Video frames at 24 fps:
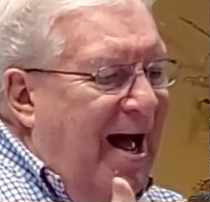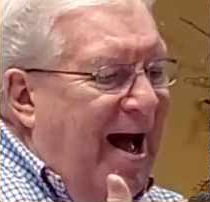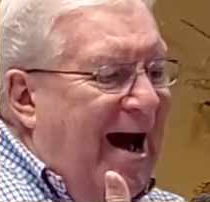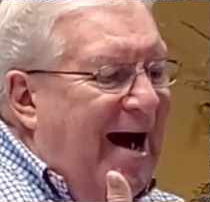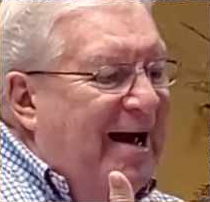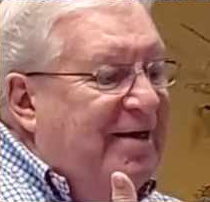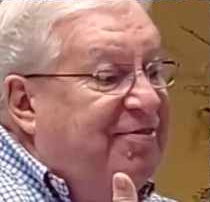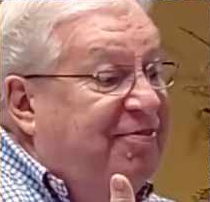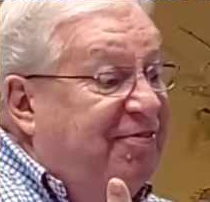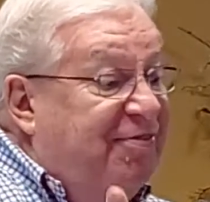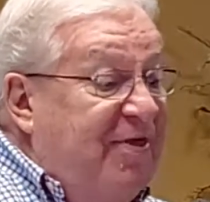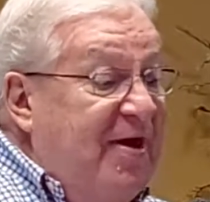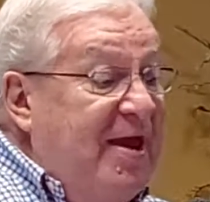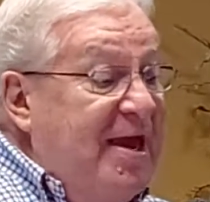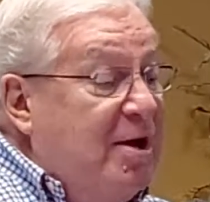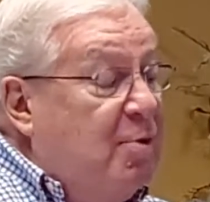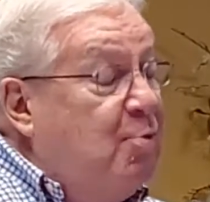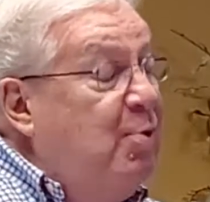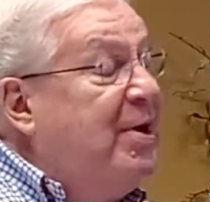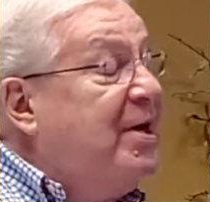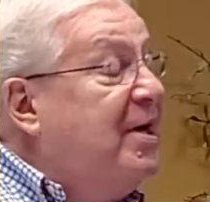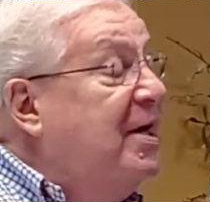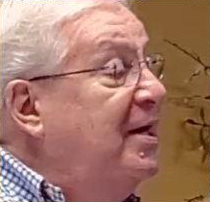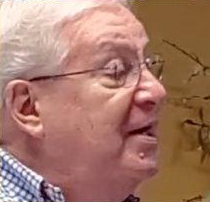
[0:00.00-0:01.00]
I
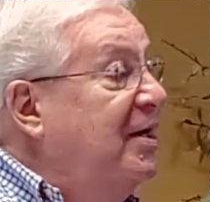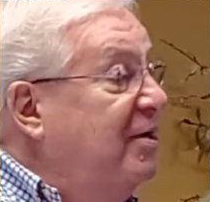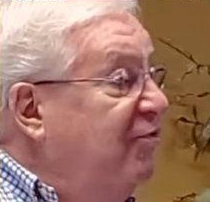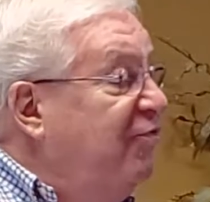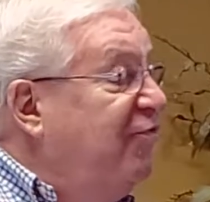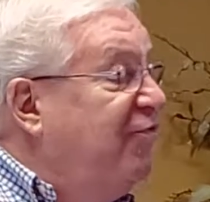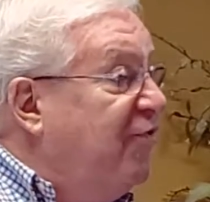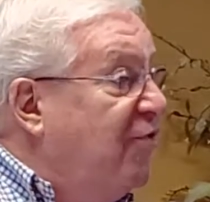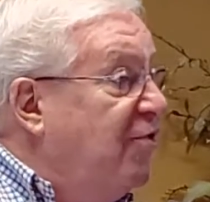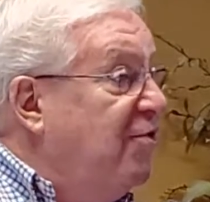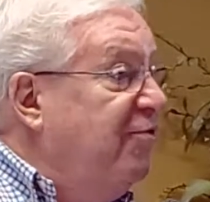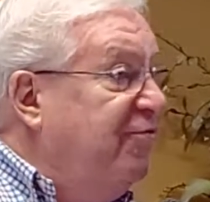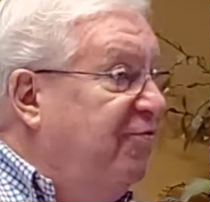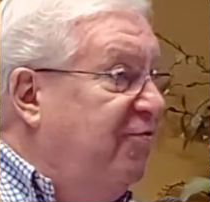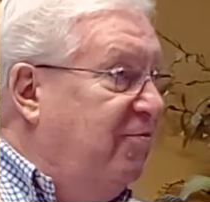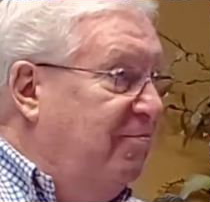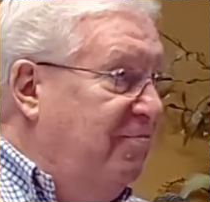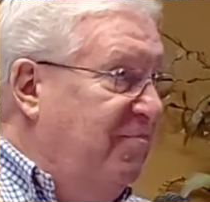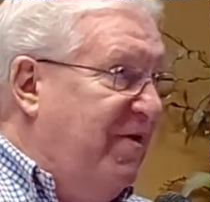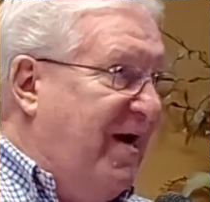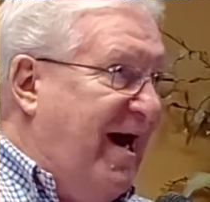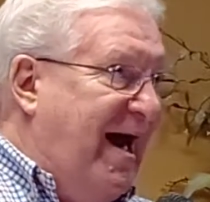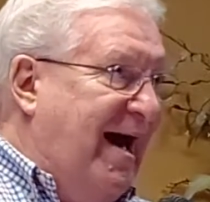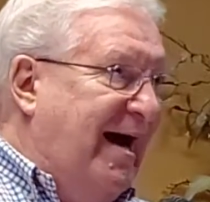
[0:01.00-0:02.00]
think we can infer
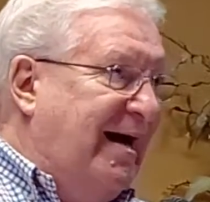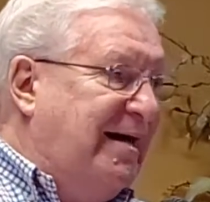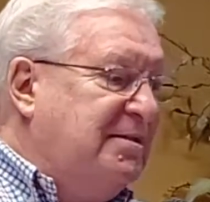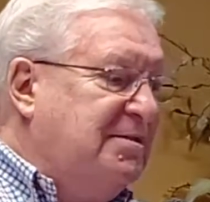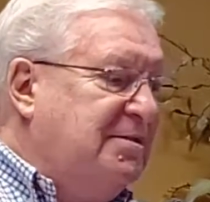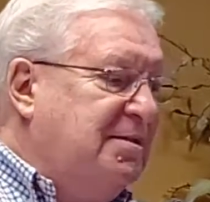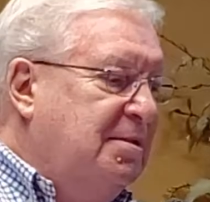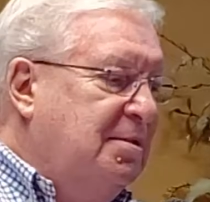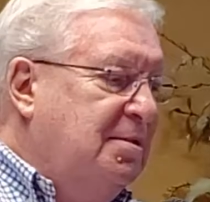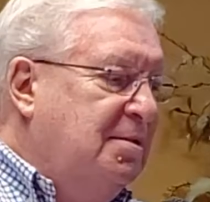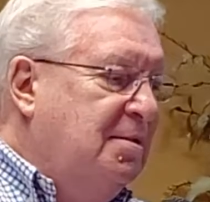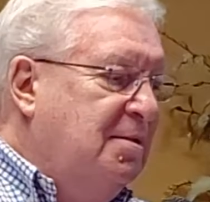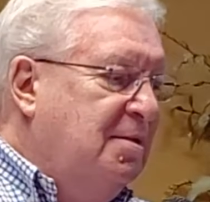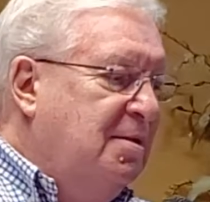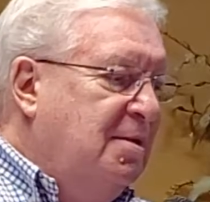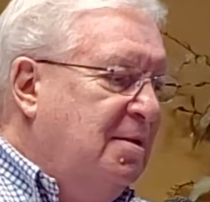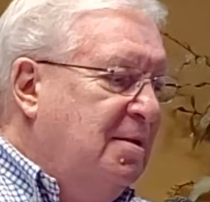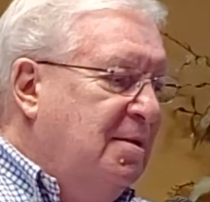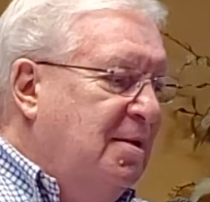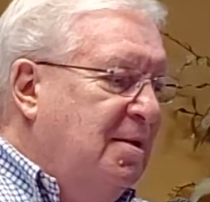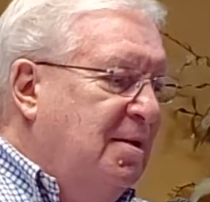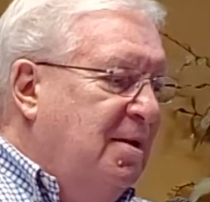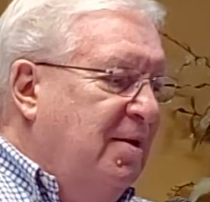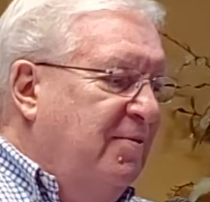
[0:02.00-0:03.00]
from that
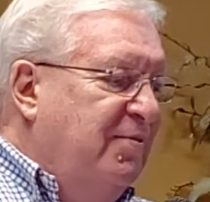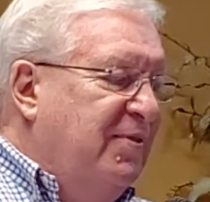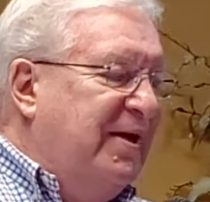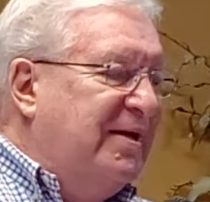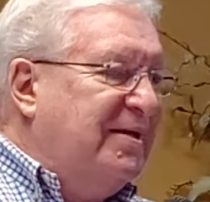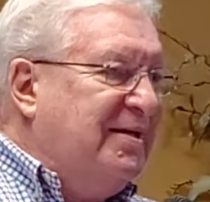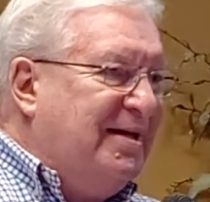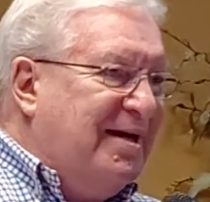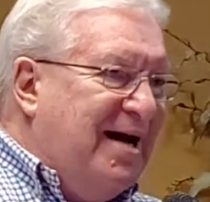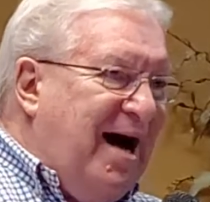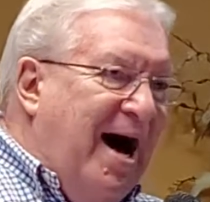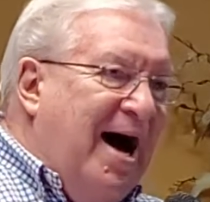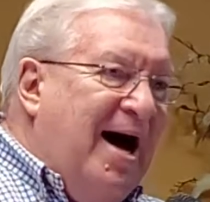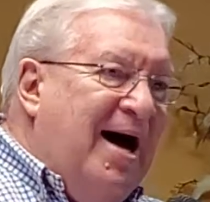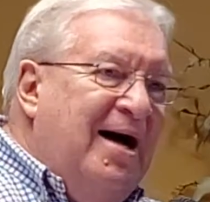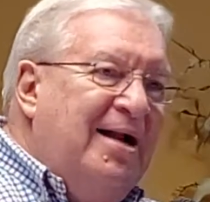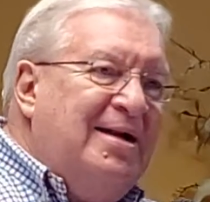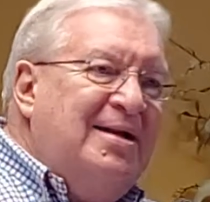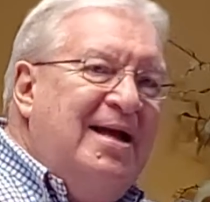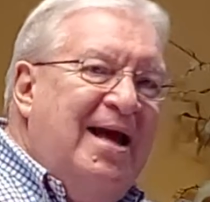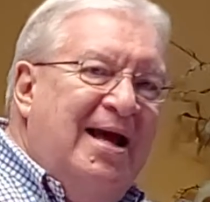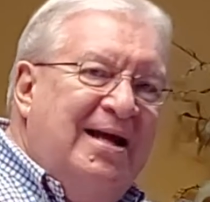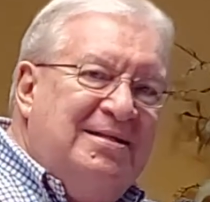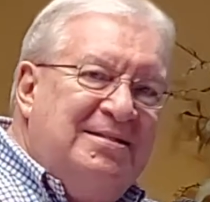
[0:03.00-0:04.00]
that
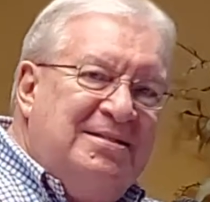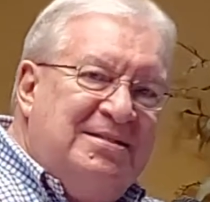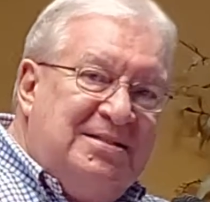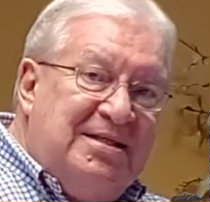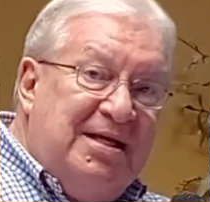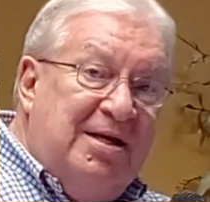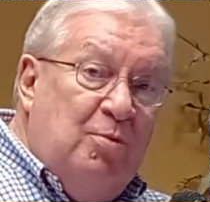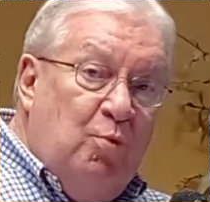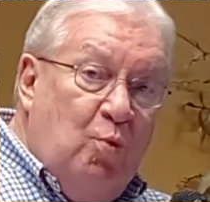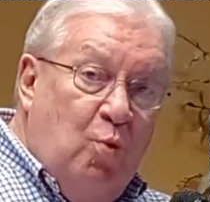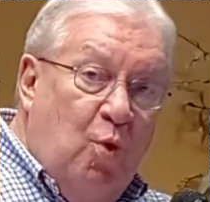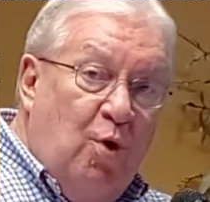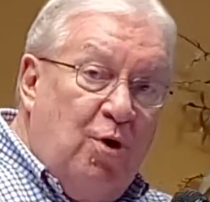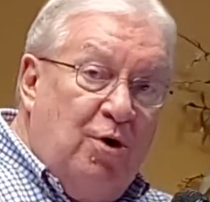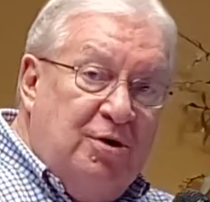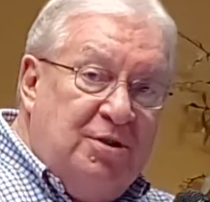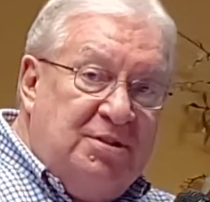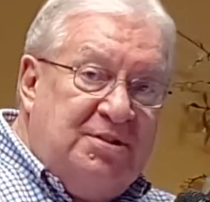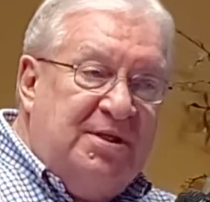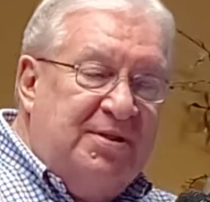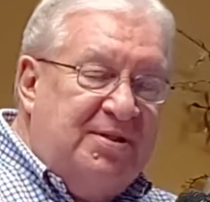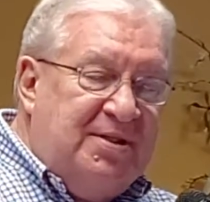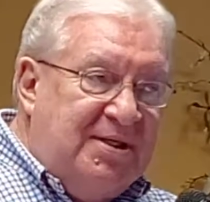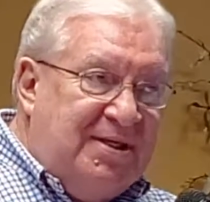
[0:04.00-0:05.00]
God had sent
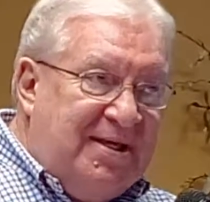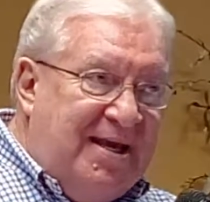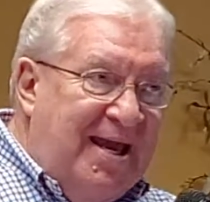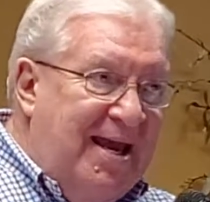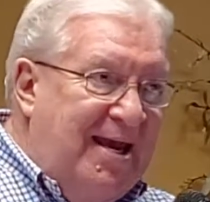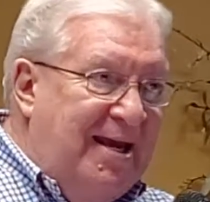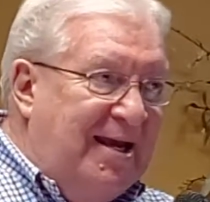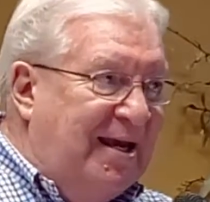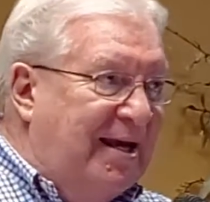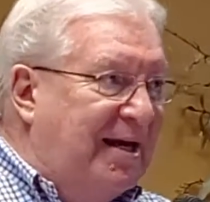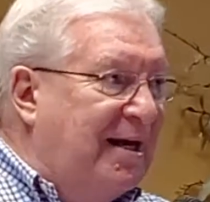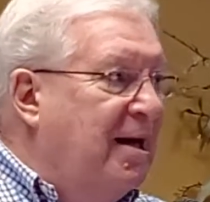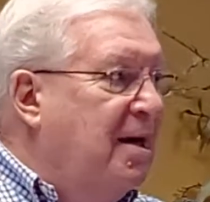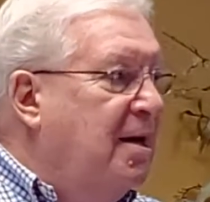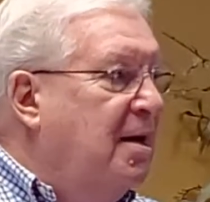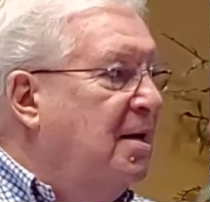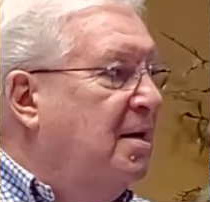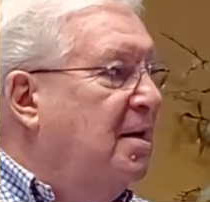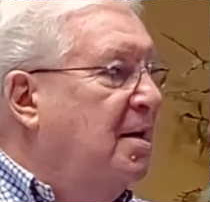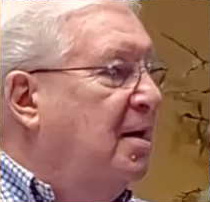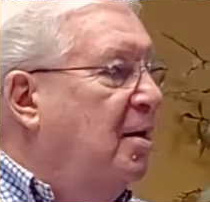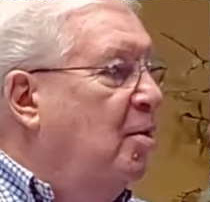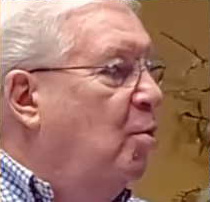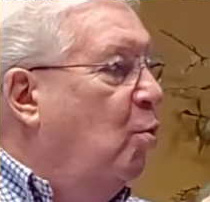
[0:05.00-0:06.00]
word to the king,
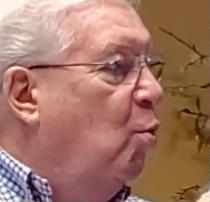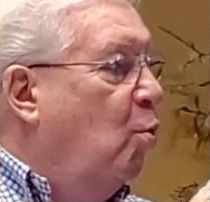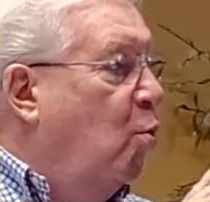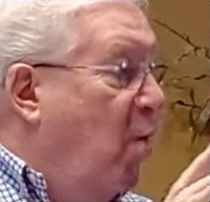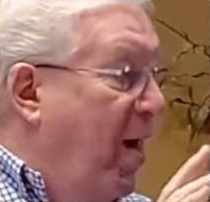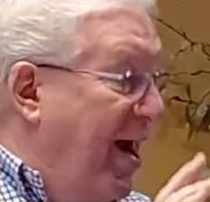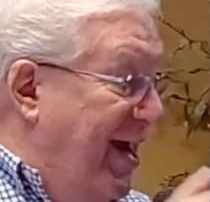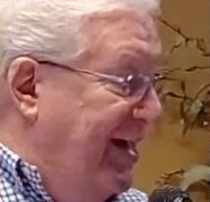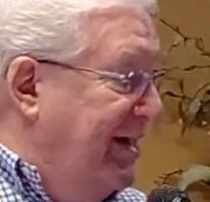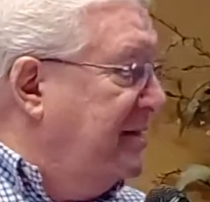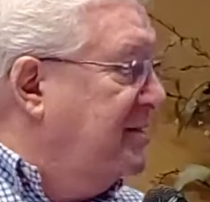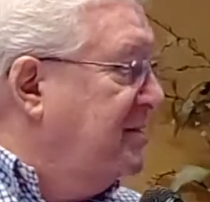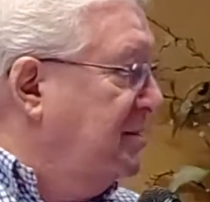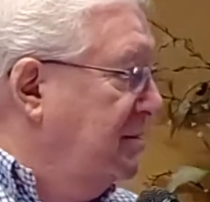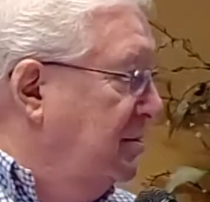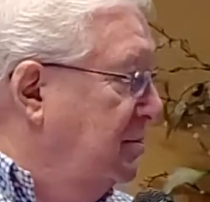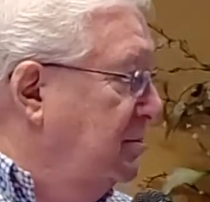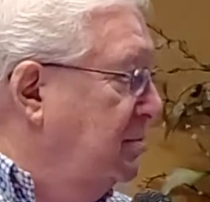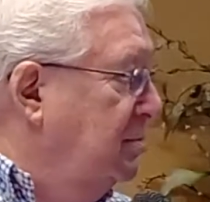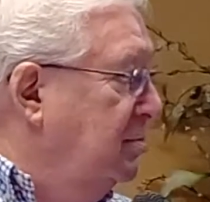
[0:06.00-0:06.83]
wait.